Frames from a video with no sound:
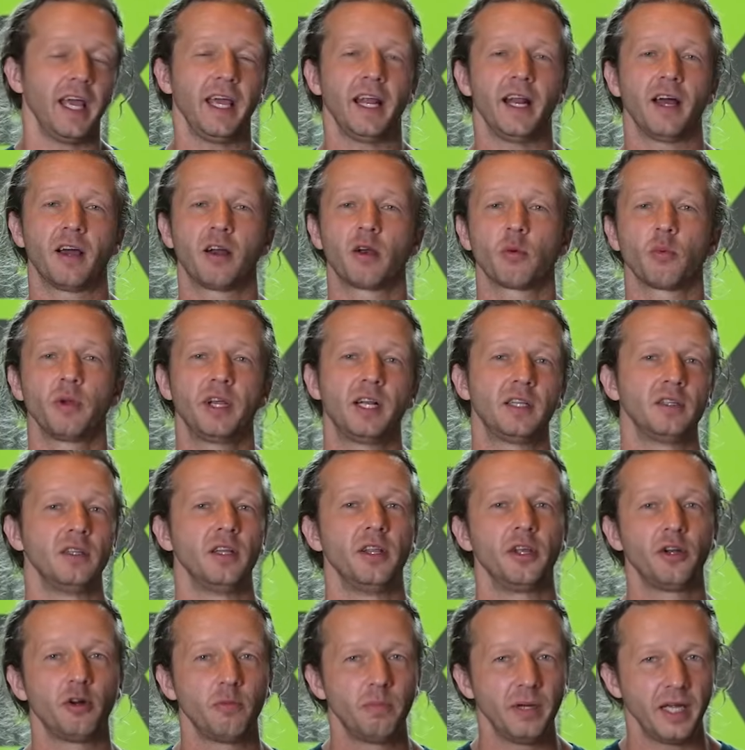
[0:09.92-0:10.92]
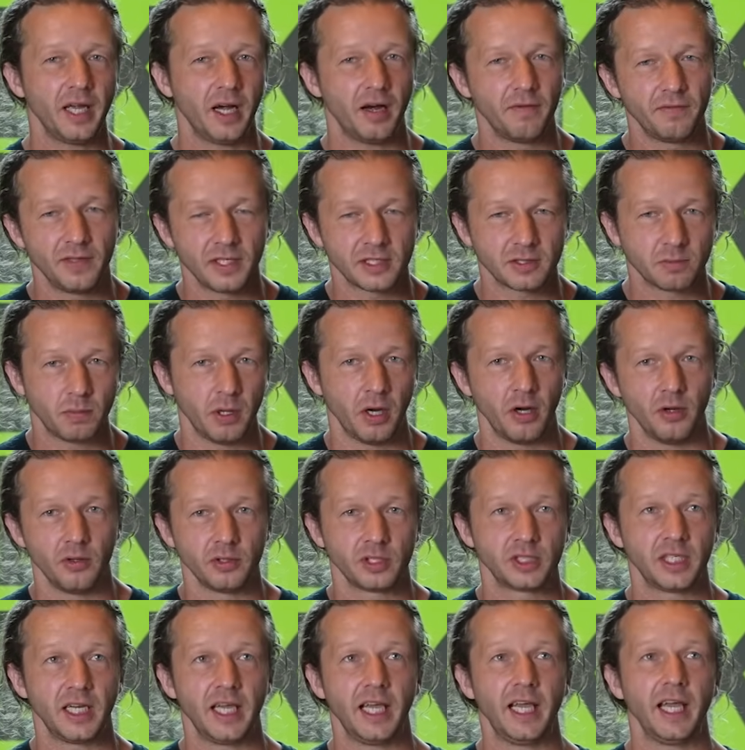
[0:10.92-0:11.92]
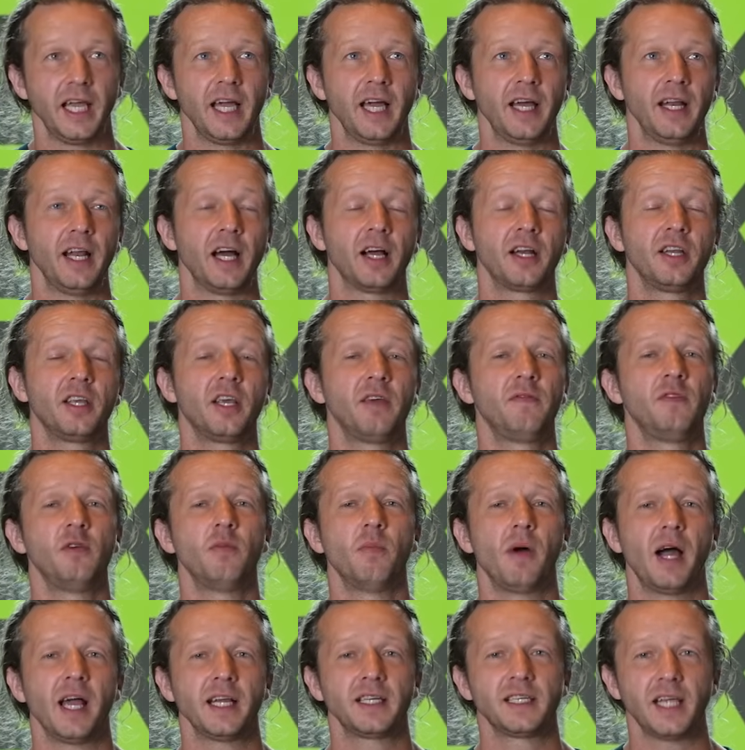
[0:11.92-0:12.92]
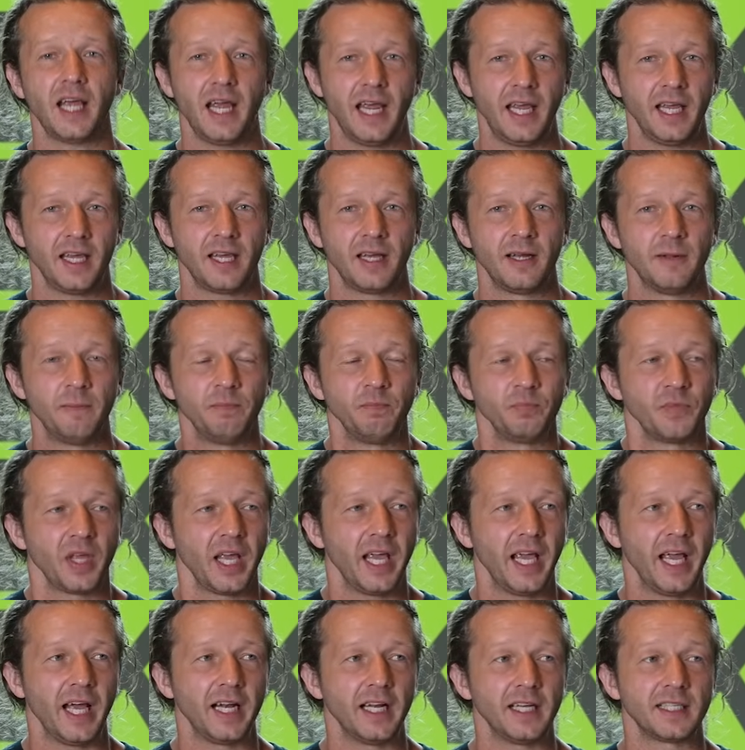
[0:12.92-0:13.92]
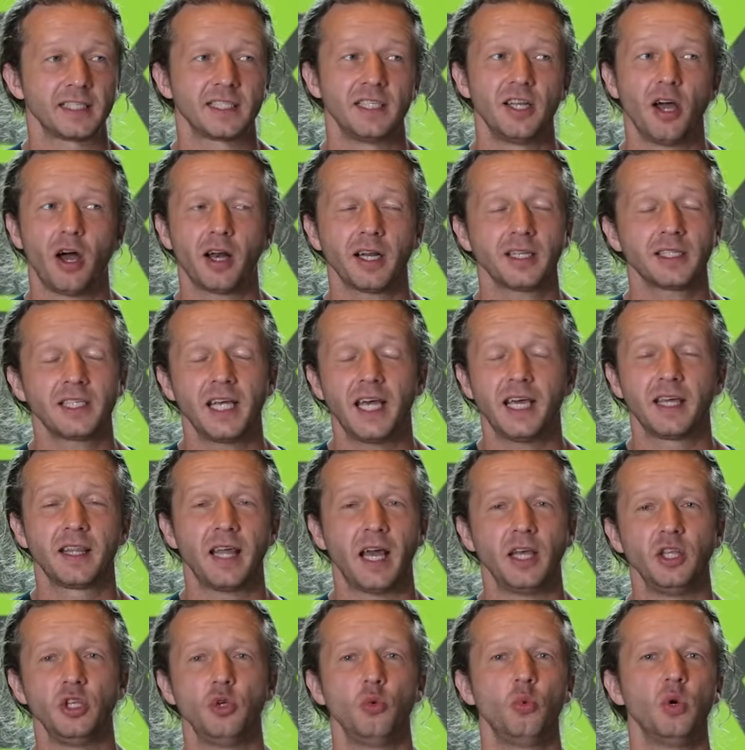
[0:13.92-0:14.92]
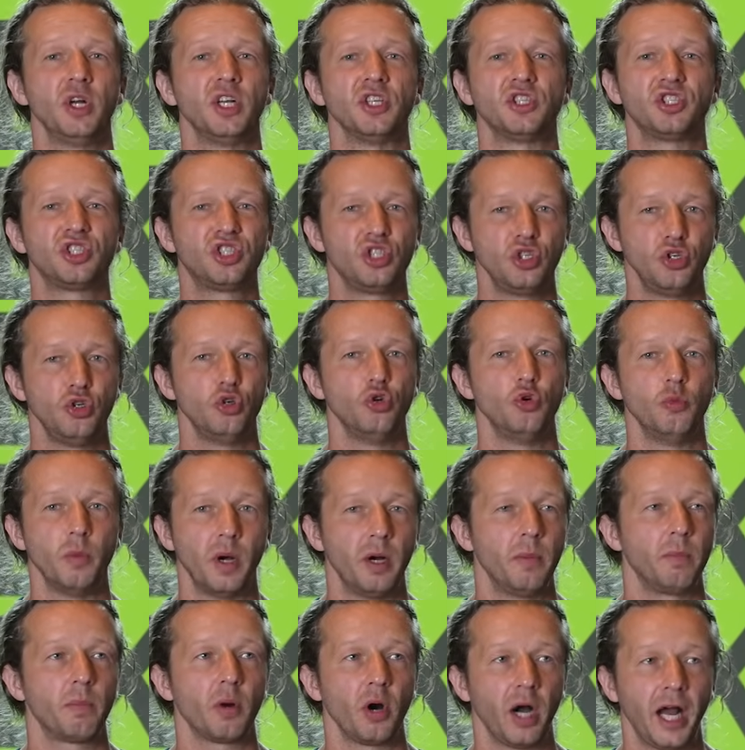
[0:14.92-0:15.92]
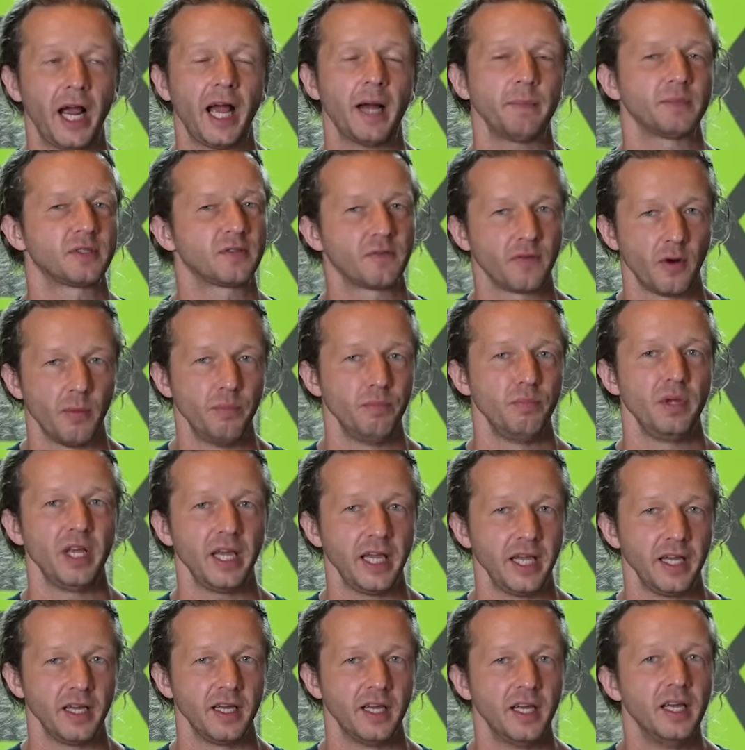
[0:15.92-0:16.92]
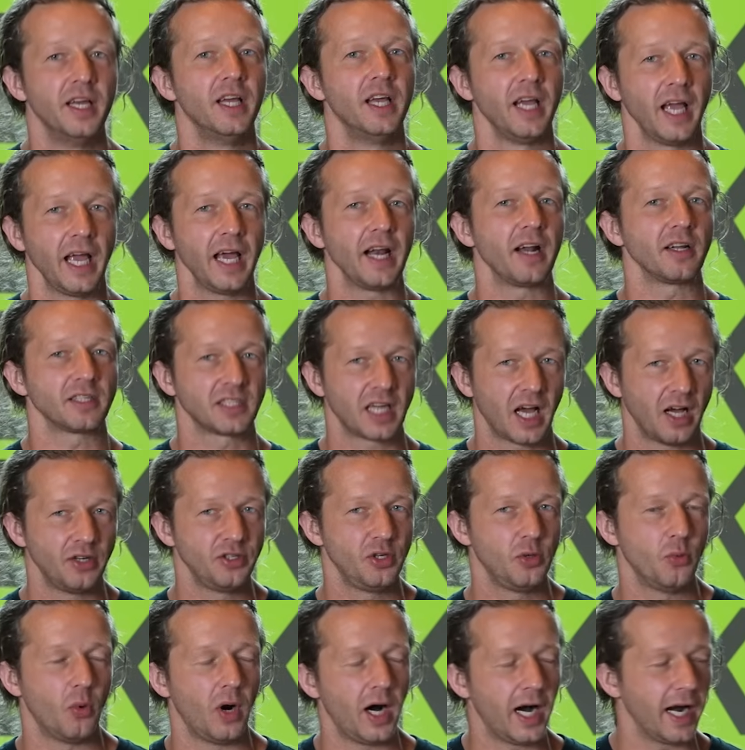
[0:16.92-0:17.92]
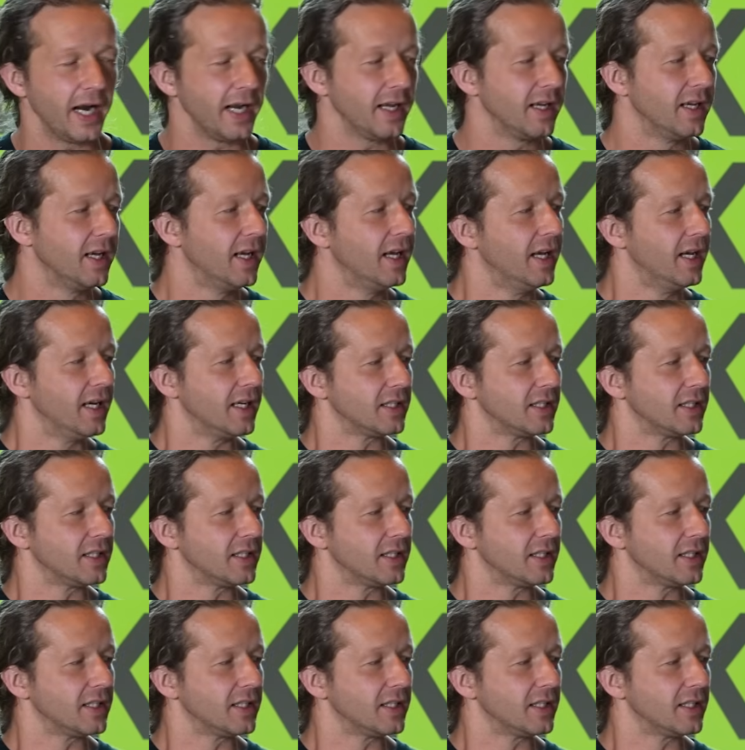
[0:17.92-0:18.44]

And I'm gonna read a little bit of this post and I'm gonna give you my take. And it's not a take that you would assume perhaps from me. And I'll tell you why.